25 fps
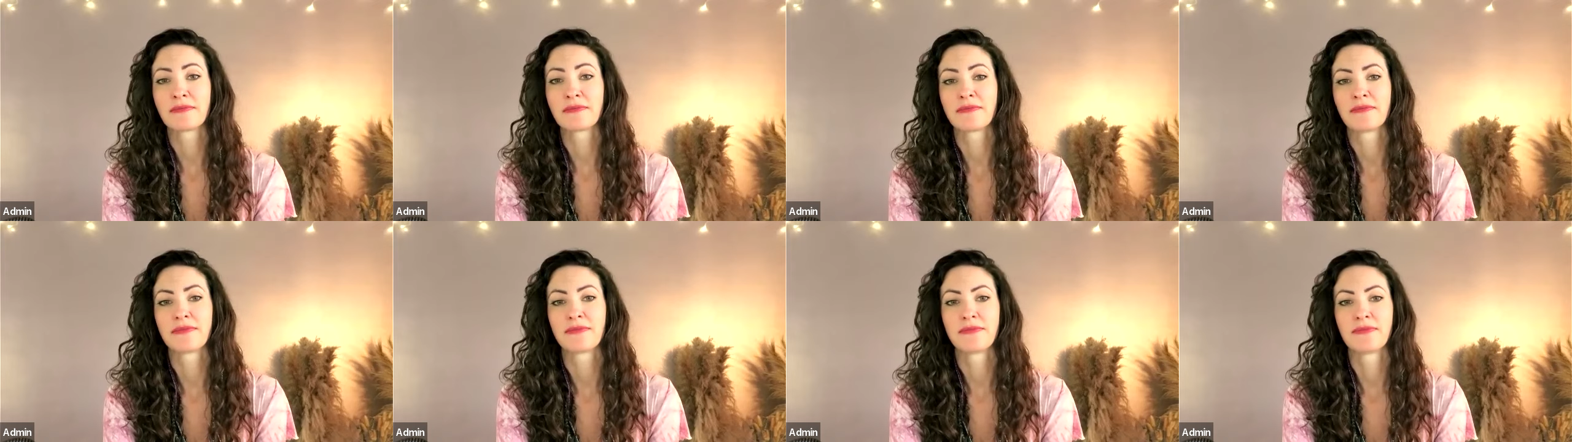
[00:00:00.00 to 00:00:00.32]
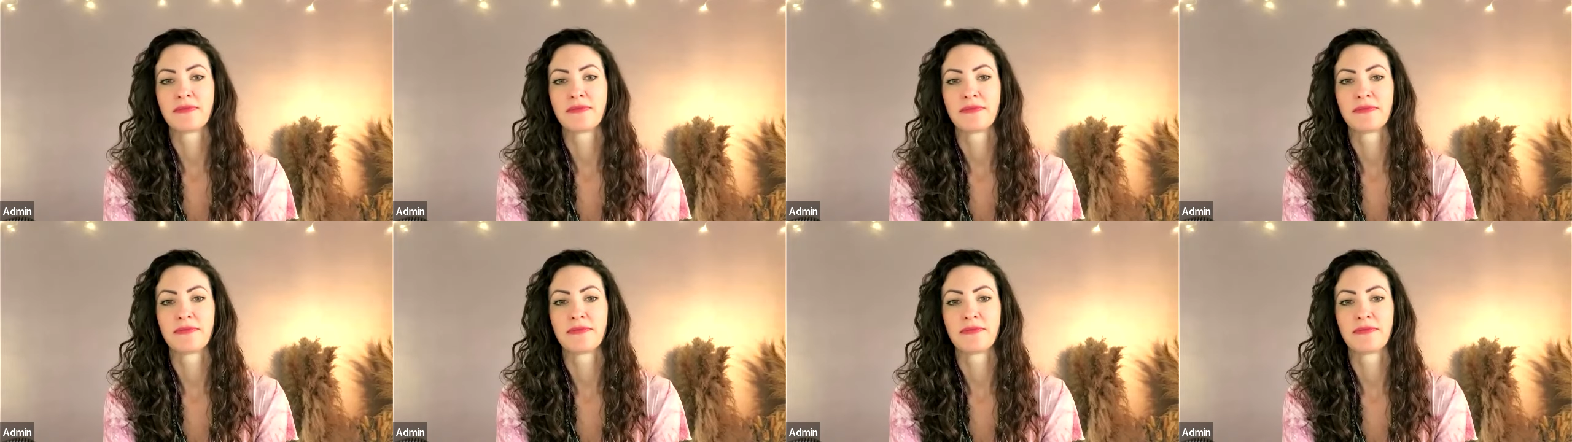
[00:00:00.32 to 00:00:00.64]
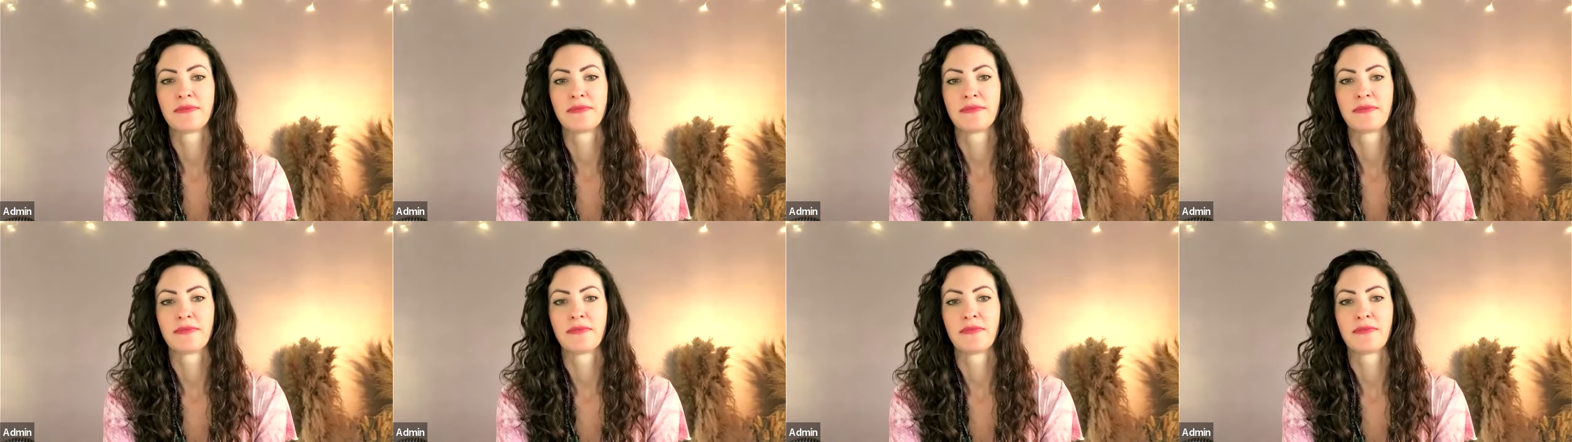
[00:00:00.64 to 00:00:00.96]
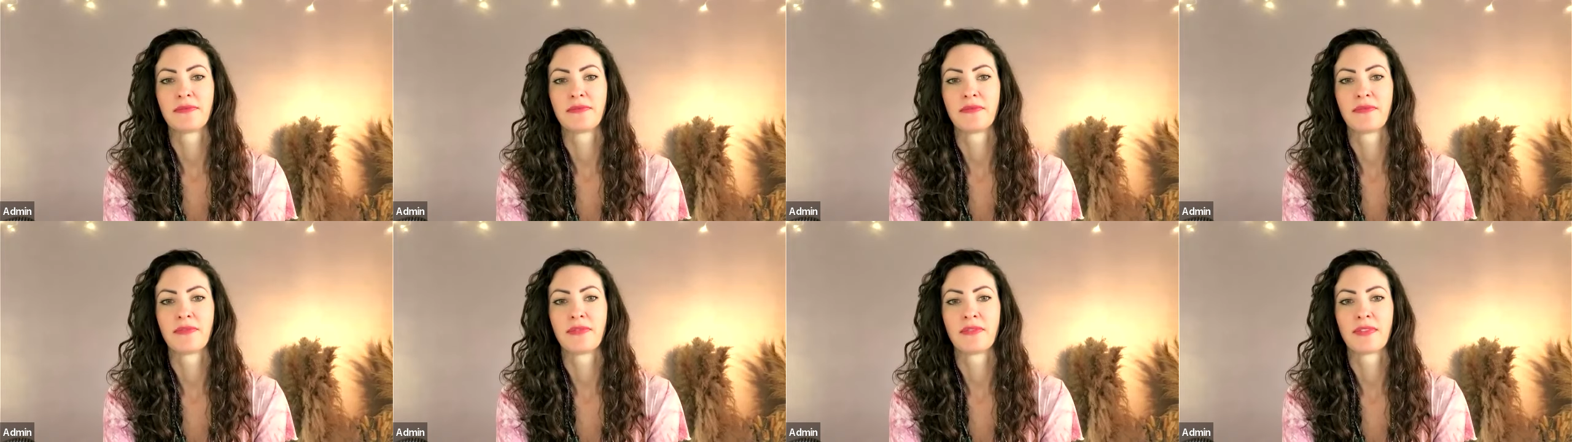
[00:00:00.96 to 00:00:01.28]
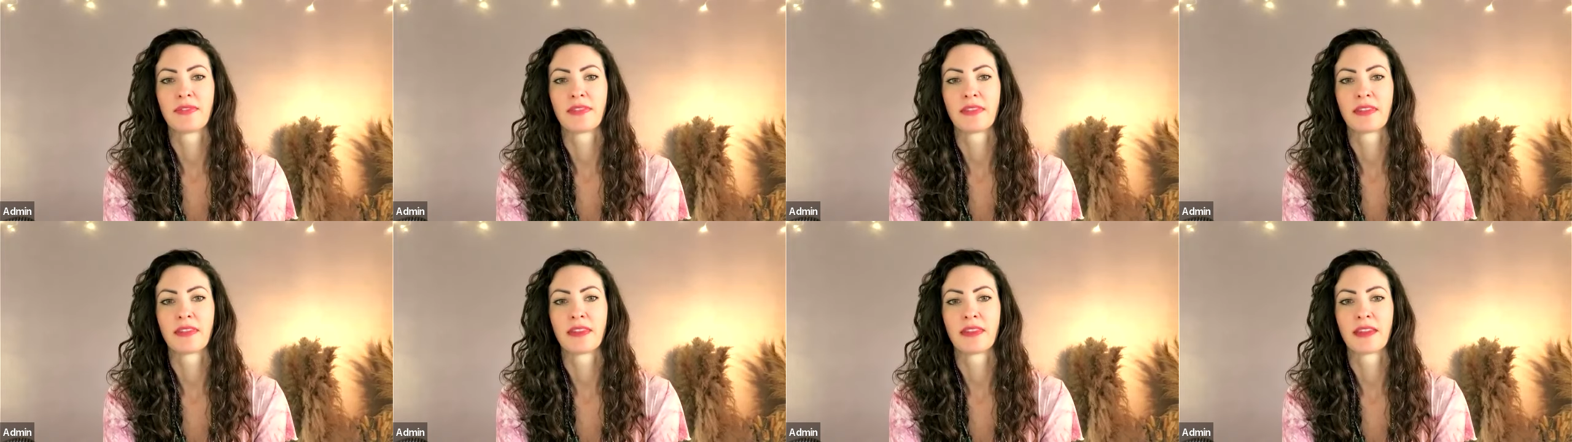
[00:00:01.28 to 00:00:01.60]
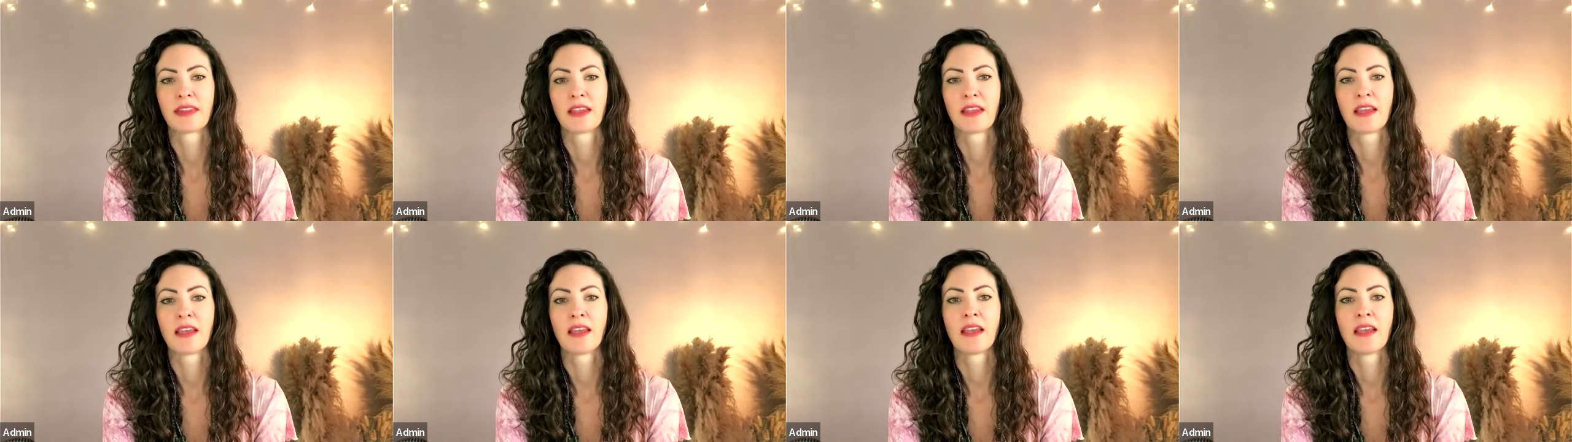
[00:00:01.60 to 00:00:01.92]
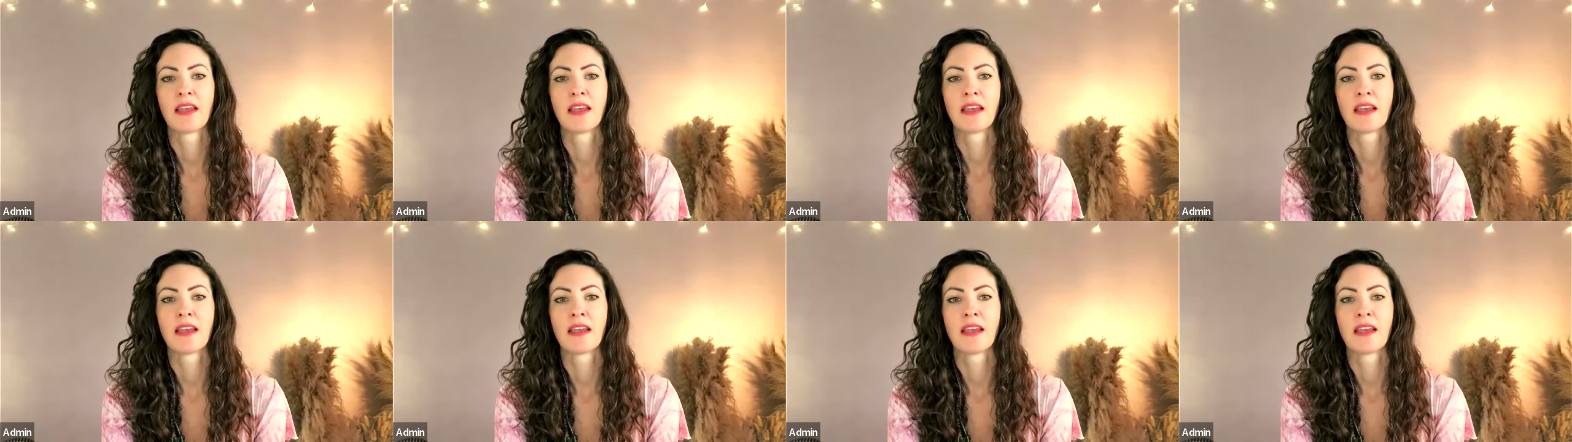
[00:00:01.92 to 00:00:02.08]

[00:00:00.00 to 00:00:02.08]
[no speech]